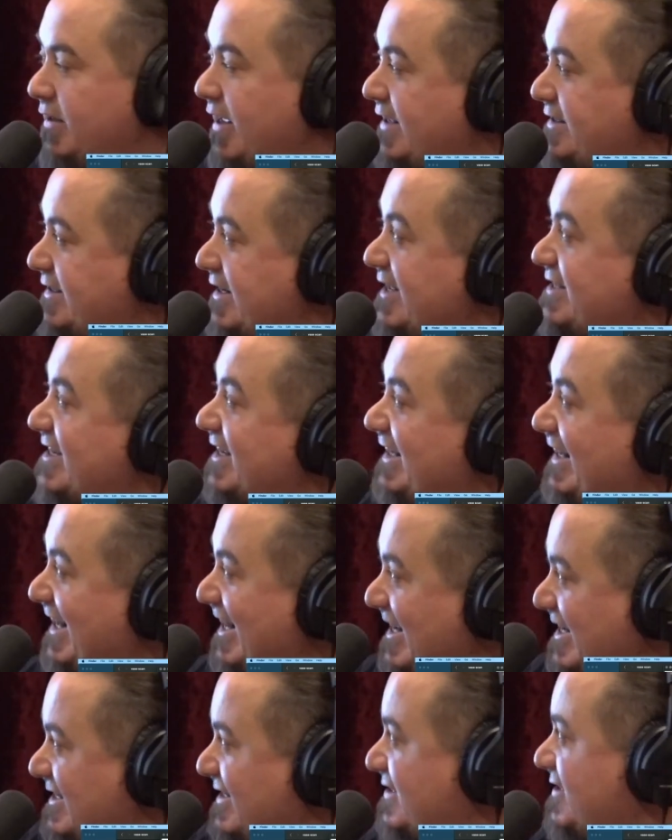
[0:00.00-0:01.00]
It's at
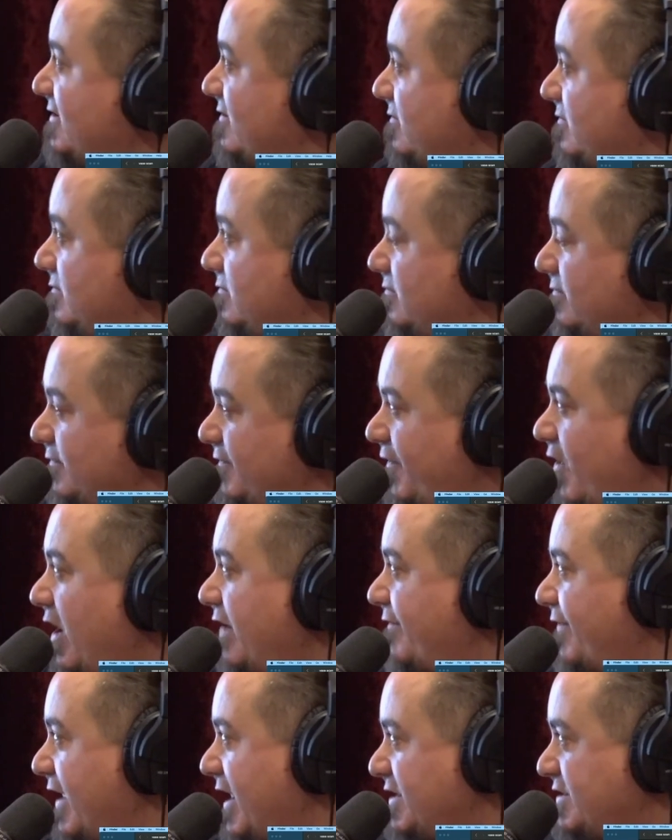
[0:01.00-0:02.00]
least
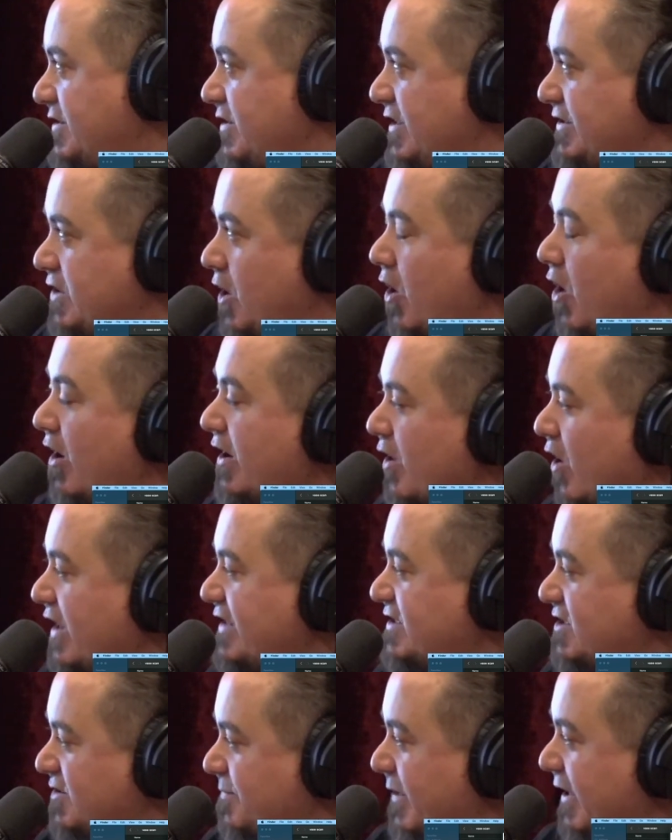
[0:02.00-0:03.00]
5,000 years old. I
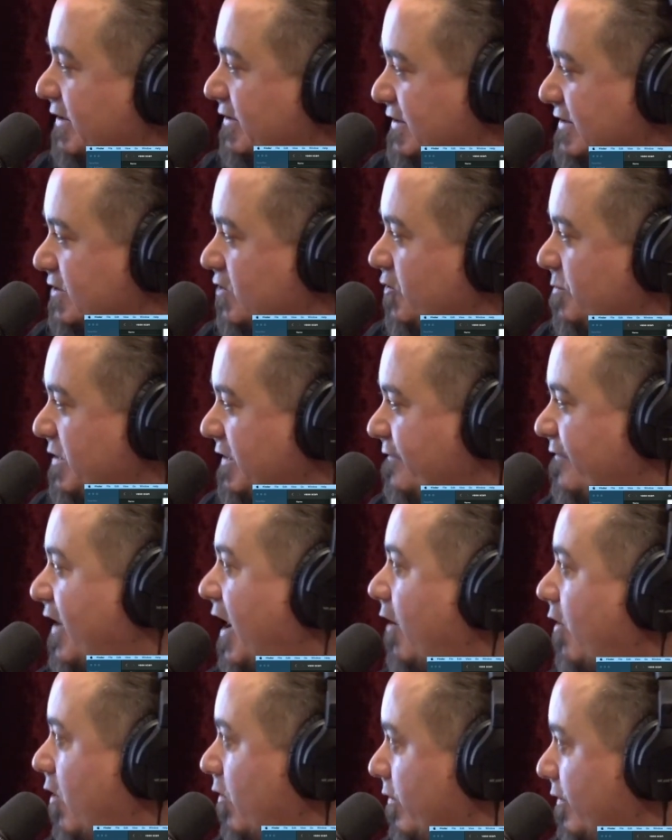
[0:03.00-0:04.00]
suspect this could be
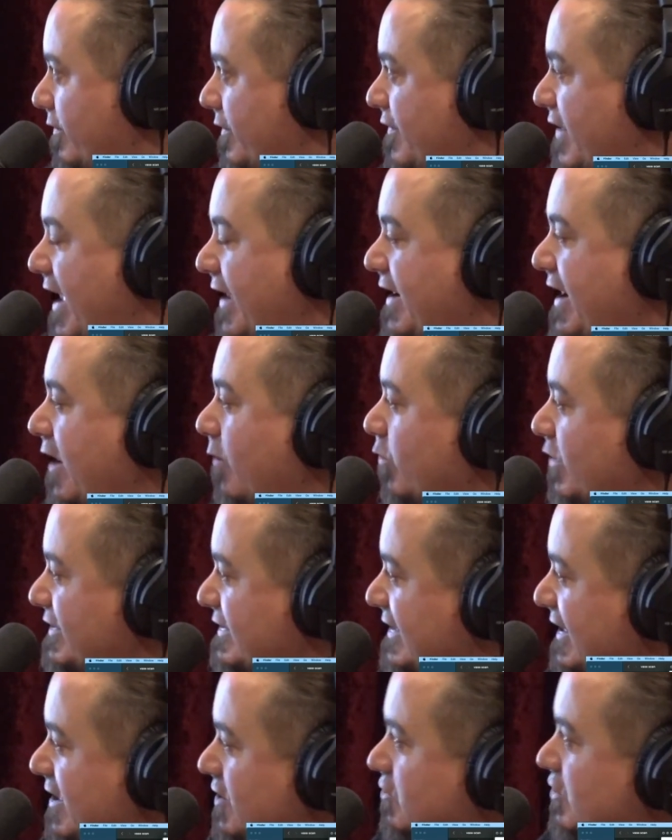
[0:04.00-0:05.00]
far older than that. Now,
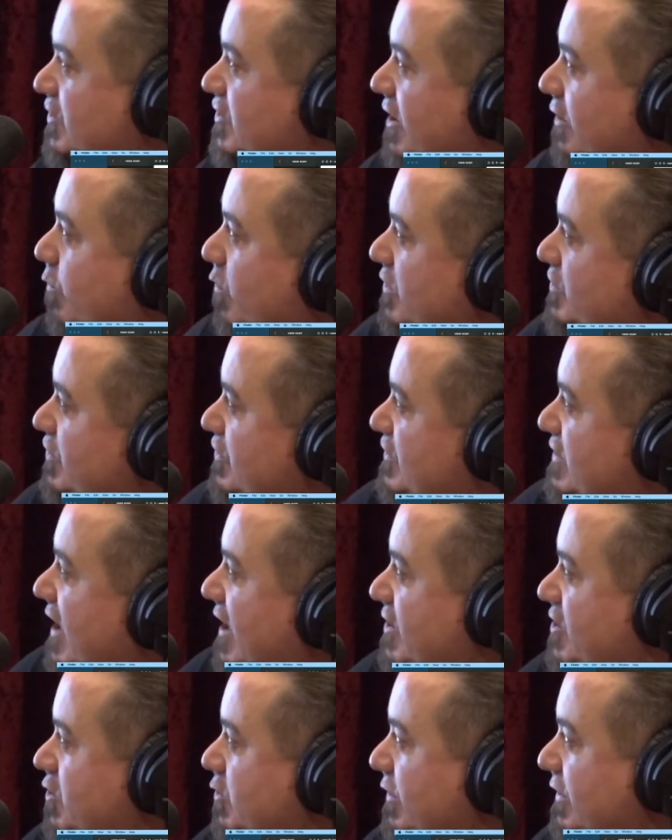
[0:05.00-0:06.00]
what's interesting, once you
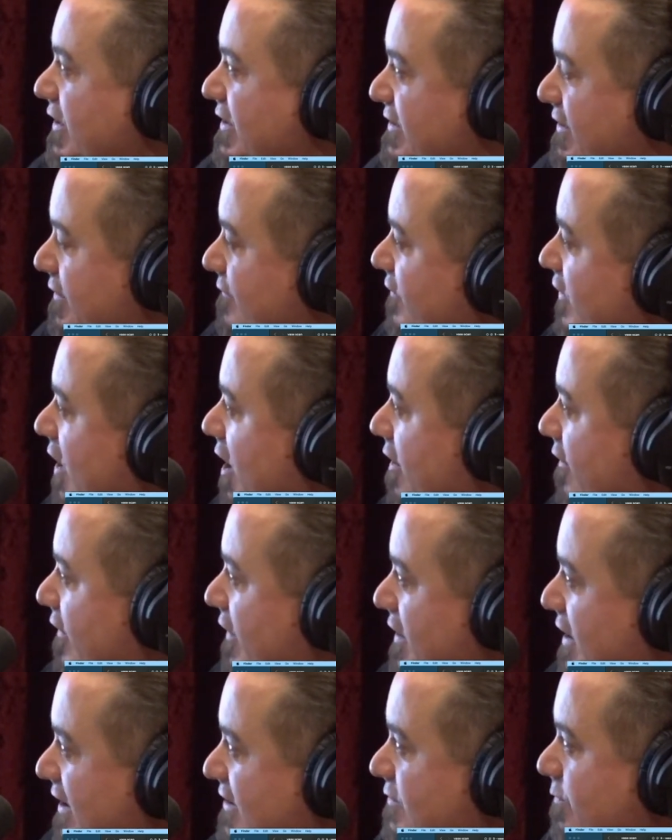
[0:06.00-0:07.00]
start doing this, and if you go to
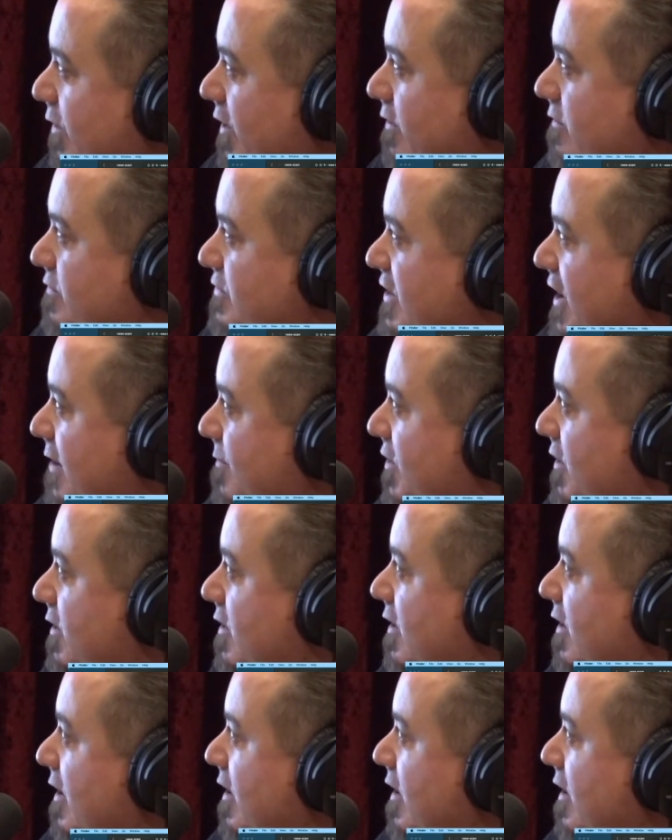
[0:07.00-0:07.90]
the next one, Jamie,